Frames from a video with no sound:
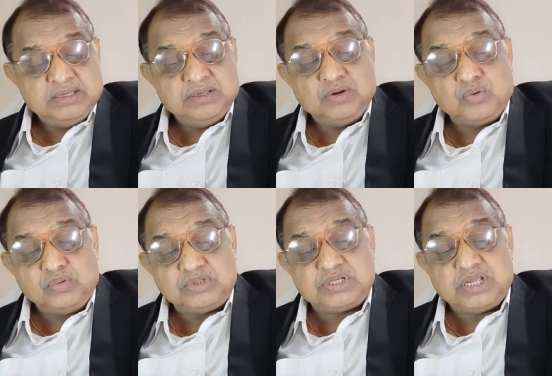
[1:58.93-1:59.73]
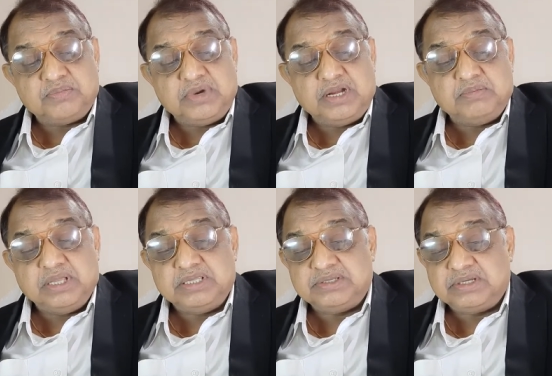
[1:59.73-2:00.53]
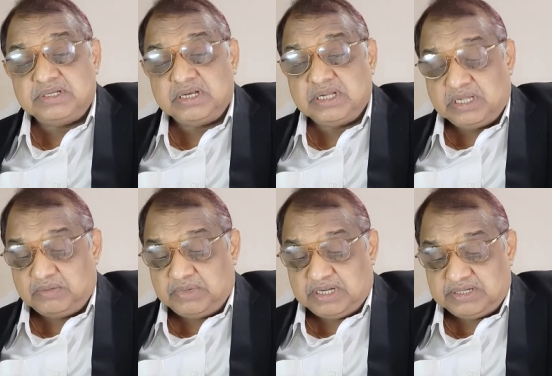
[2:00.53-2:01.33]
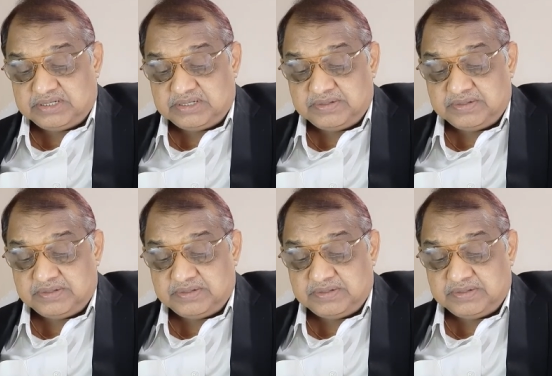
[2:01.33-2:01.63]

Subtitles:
rules are made by the central government,